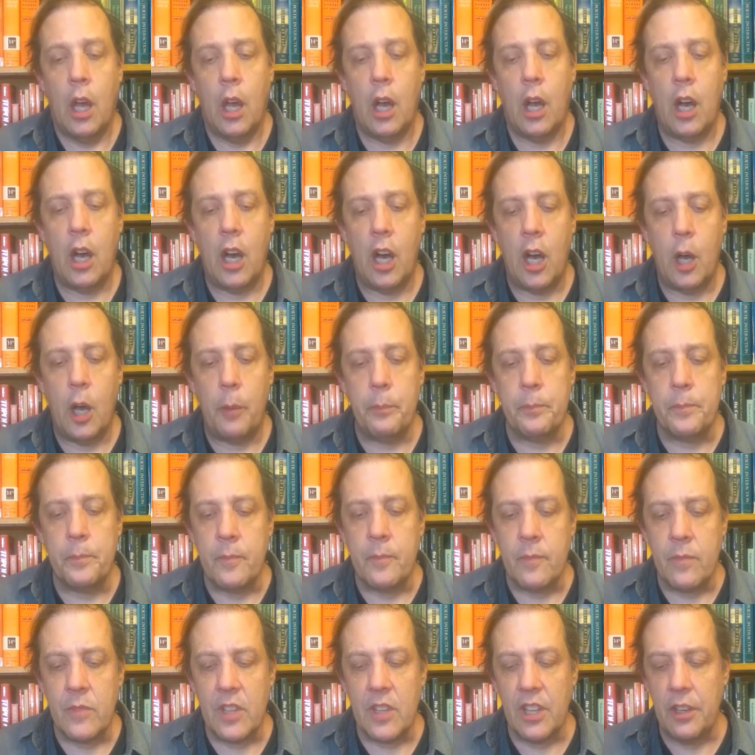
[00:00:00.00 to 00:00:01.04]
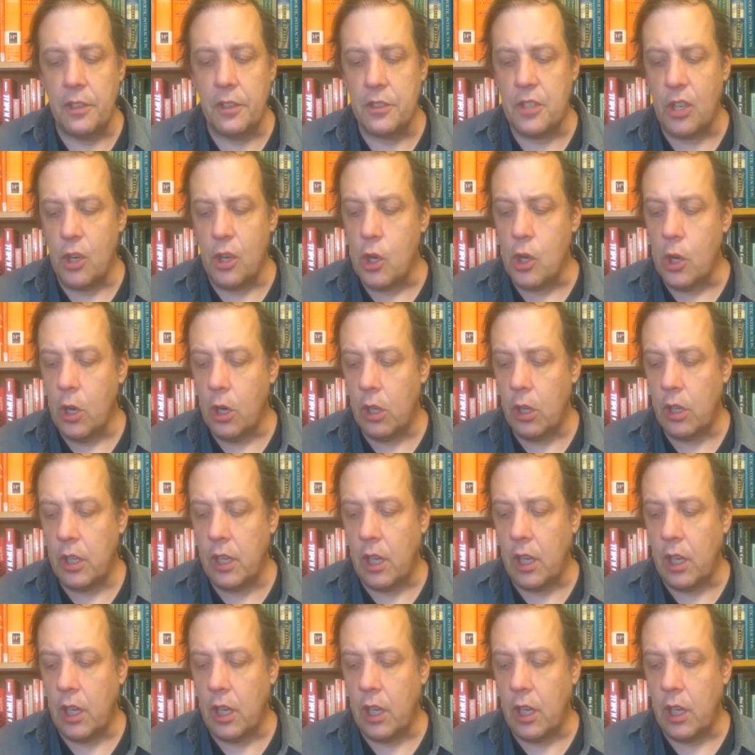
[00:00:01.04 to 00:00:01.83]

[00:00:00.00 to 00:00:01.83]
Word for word: um, there was an early,